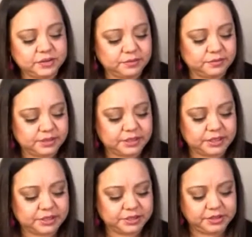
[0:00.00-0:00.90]
the wood
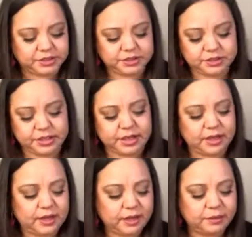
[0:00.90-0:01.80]
section yesterday.
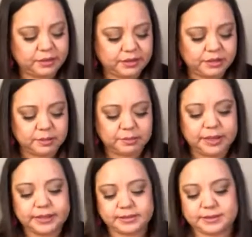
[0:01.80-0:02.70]
I went to the
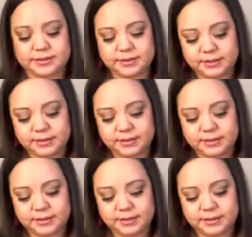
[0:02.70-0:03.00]
plants.